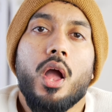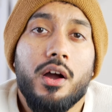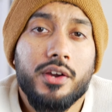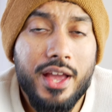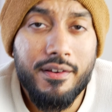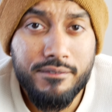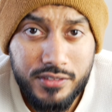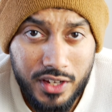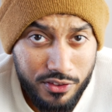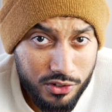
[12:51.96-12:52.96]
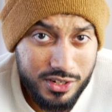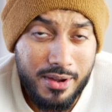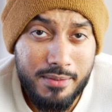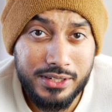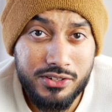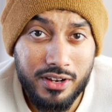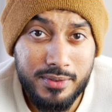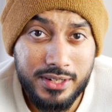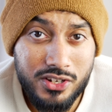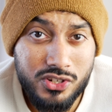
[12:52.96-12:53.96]
Okay, yeah, those are my best
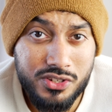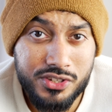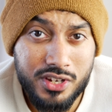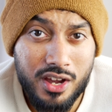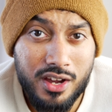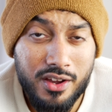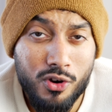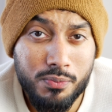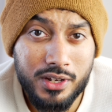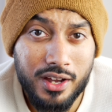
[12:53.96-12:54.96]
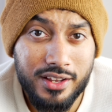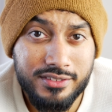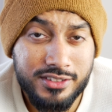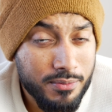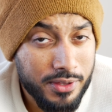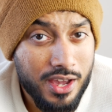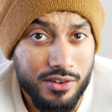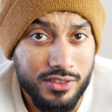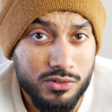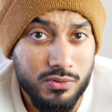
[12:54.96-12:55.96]
recommendations. I hope you got something out
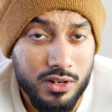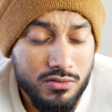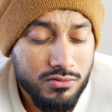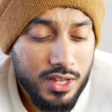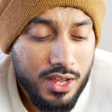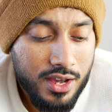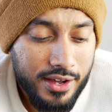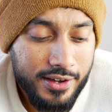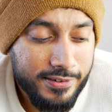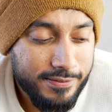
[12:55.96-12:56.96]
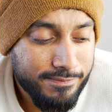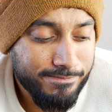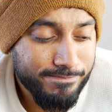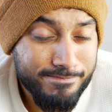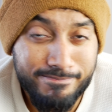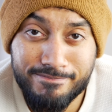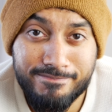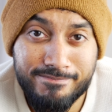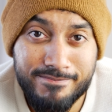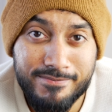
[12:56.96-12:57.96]
of this video.
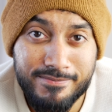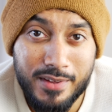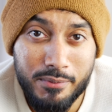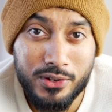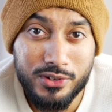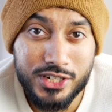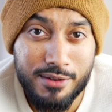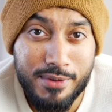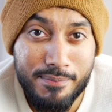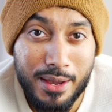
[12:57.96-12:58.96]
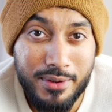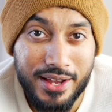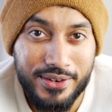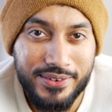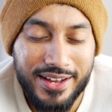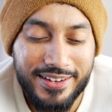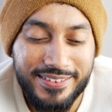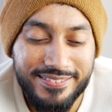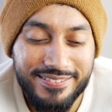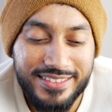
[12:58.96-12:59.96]
I'm gonna go check out my baby
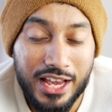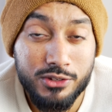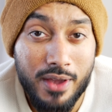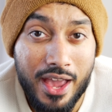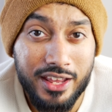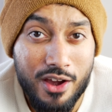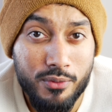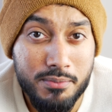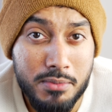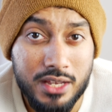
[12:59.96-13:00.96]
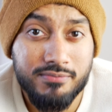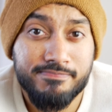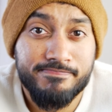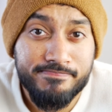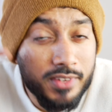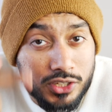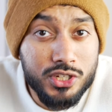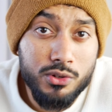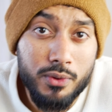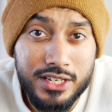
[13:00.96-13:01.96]
now. Thanks for hanging out with me. See
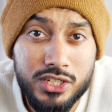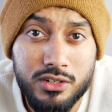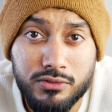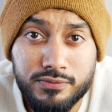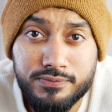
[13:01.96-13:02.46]
you when I see you.